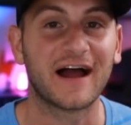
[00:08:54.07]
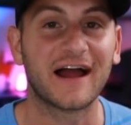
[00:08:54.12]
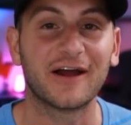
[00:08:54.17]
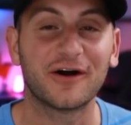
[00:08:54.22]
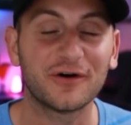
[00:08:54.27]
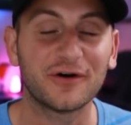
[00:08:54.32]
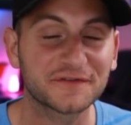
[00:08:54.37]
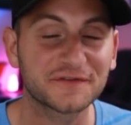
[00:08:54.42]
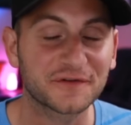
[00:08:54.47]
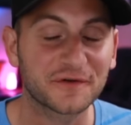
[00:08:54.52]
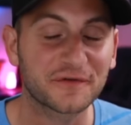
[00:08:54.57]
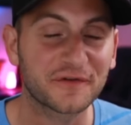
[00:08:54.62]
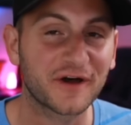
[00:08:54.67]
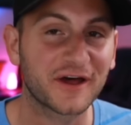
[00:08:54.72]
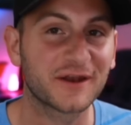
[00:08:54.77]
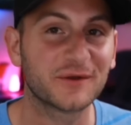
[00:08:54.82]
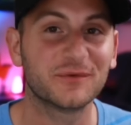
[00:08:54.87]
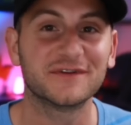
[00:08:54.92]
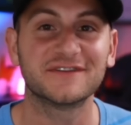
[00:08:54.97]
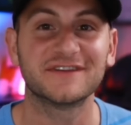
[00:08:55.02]
I also
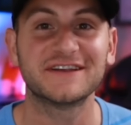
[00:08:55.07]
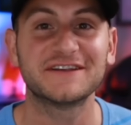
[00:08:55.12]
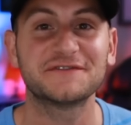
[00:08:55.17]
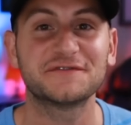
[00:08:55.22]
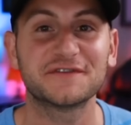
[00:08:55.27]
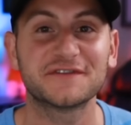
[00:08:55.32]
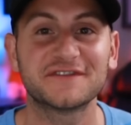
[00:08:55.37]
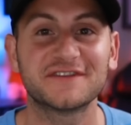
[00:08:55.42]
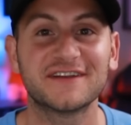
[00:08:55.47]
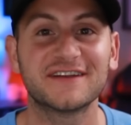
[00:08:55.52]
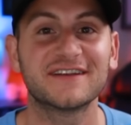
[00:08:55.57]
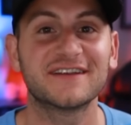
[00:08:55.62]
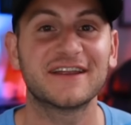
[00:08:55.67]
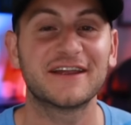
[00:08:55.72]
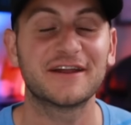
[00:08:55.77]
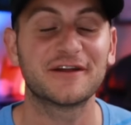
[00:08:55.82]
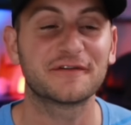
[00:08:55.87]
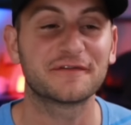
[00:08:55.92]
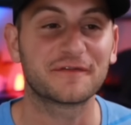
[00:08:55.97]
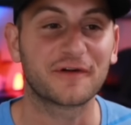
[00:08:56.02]
thought it was interesting to
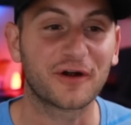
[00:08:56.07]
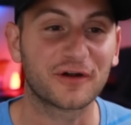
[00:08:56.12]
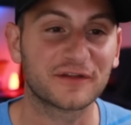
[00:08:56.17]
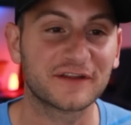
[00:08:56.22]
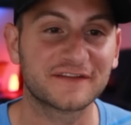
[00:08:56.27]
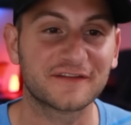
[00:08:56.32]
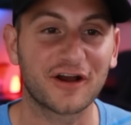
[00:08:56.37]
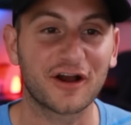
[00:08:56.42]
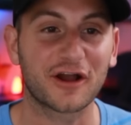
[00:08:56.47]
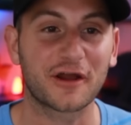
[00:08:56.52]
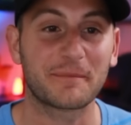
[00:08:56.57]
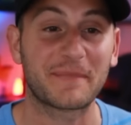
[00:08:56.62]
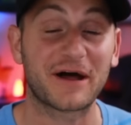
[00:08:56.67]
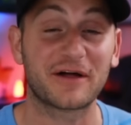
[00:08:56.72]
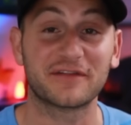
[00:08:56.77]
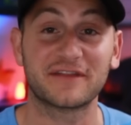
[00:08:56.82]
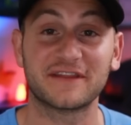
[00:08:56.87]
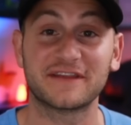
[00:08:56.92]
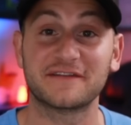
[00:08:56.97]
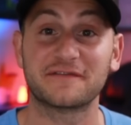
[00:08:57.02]
hear Farley talk
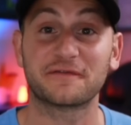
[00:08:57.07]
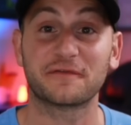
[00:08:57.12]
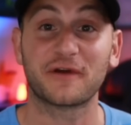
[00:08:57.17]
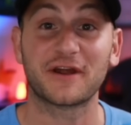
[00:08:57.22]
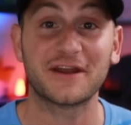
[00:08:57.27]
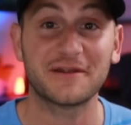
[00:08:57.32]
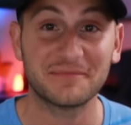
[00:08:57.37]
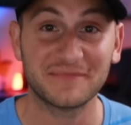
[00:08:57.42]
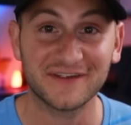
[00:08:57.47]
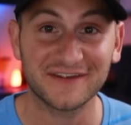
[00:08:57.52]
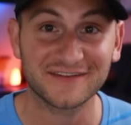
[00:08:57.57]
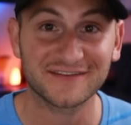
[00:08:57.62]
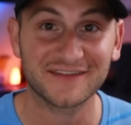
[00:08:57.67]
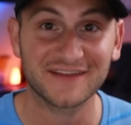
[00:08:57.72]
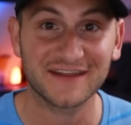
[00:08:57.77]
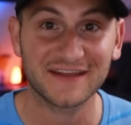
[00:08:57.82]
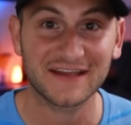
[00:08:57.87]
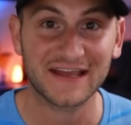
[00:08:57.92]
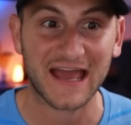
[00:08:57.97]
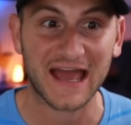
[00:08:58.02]
about the frenemies
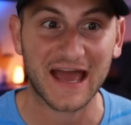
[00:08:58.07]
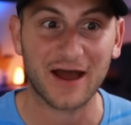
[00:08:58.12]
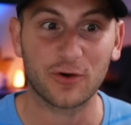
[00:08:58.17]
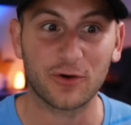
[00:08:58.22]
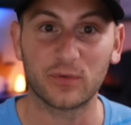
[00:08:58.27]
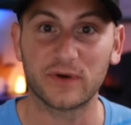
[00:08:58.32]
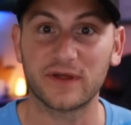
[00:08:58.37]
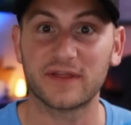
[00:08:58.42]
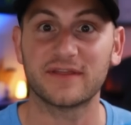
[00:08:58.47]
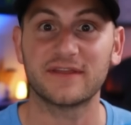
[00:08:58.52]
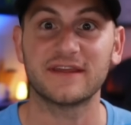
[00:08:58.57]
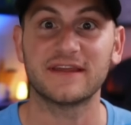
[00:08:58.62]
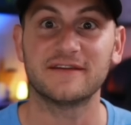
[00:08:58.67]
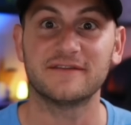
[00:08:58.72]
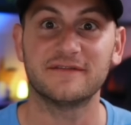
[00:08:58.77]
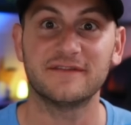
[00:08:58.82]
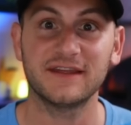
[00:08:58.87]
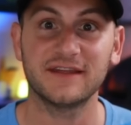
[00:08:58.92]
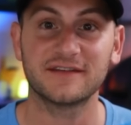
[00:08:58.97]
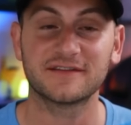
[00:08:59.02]
thing, how with
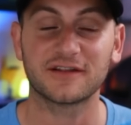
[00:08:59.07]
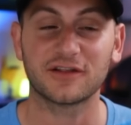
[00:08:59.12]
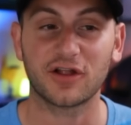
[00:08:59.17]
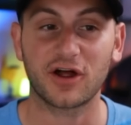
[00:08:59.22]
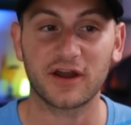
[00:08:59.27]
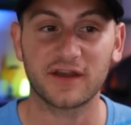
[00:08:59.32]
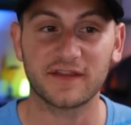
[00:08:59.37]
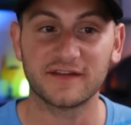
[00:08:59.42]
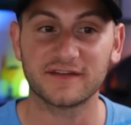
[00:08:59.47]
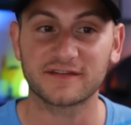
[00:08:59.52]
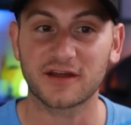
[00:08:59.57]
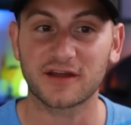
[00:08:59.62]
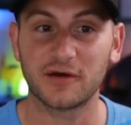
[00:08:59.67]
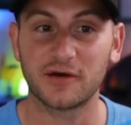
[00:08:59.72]
EVs, a lot of these